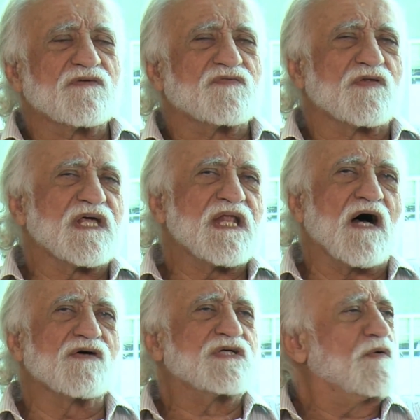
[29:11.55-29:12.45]
so the
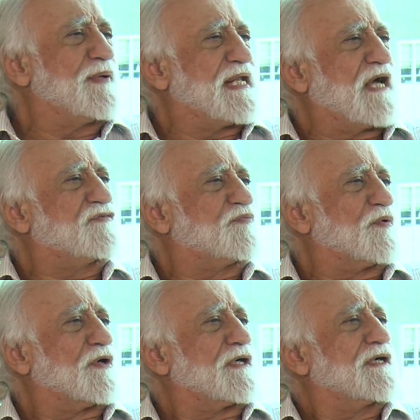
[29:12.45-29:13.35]
analogy would be an
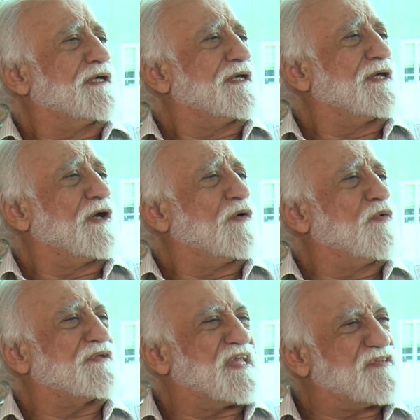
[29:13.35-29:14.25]
iceberg. You know,
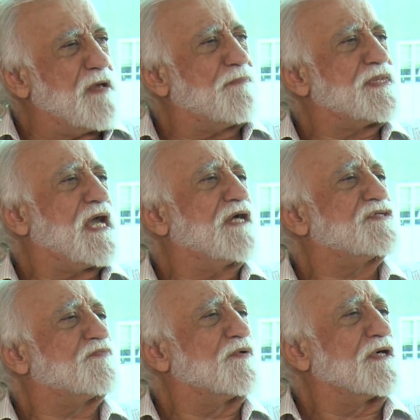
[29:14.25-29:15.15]
we're at the tip of the
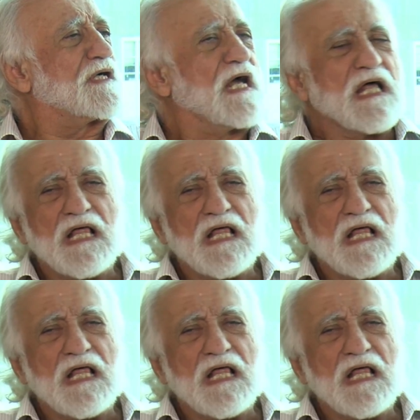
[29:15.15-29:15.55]
iceberg.